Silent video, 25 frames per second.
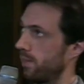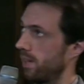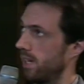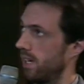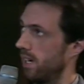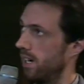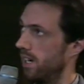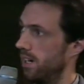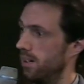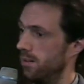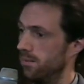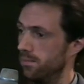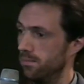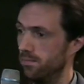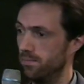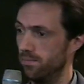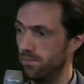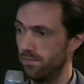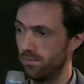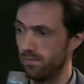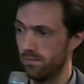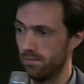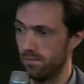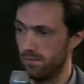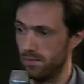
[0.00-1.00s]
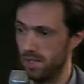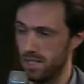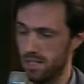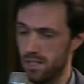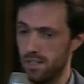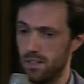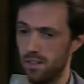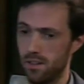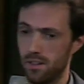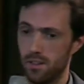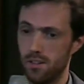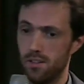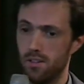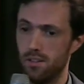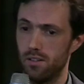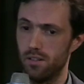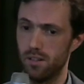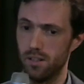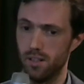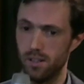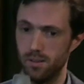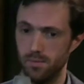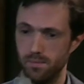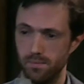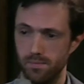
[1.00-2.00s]
there's another
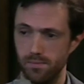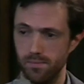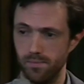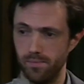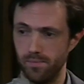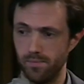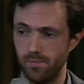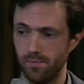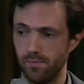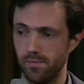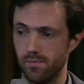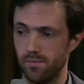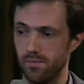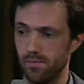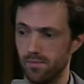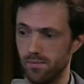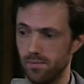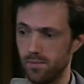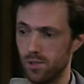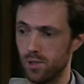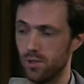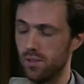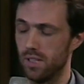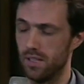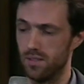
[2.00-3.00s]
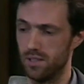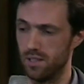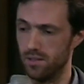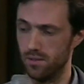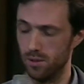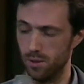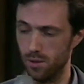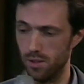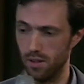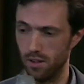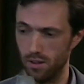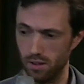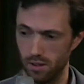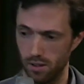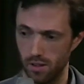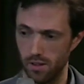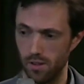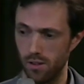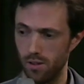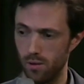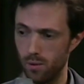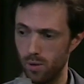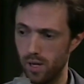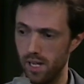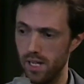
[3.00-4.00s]
sort of gives the viewer
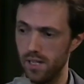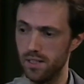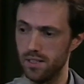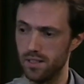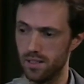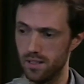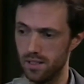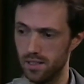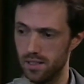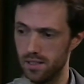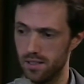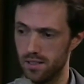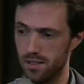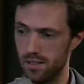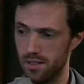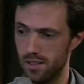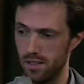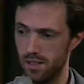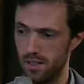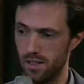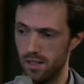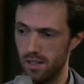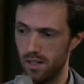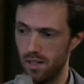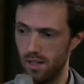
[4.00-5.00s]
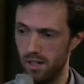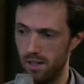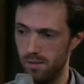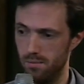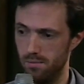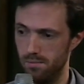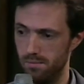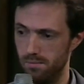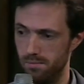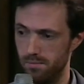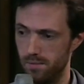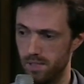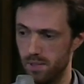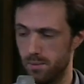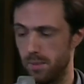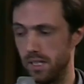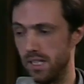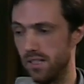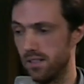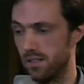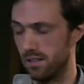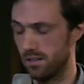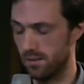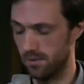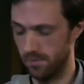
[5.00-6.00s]
another way into this
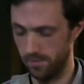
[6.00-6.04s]
debate.